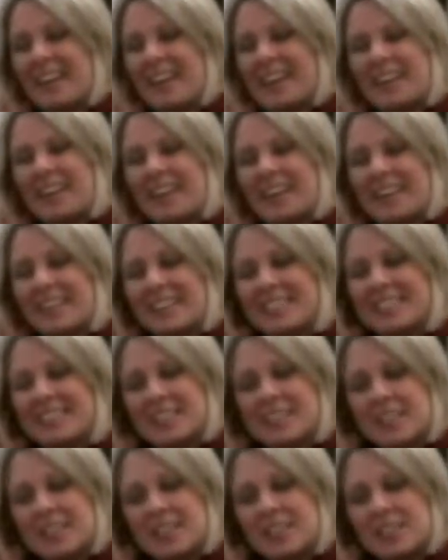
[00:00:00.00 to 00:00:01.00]
Alright, the
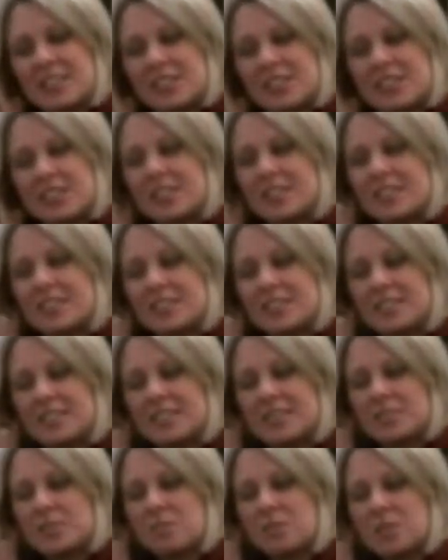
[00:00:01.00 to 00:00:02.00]
easy
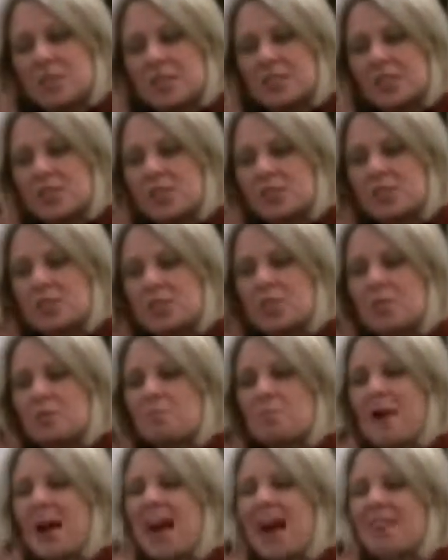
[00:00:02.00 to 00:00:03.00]
one. Know what the term
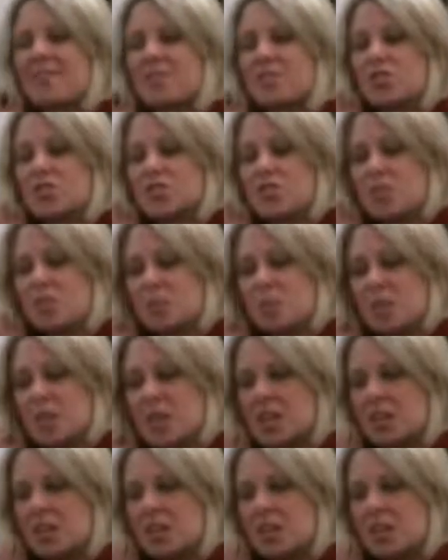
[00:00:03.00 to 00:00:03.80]
pathogens mean.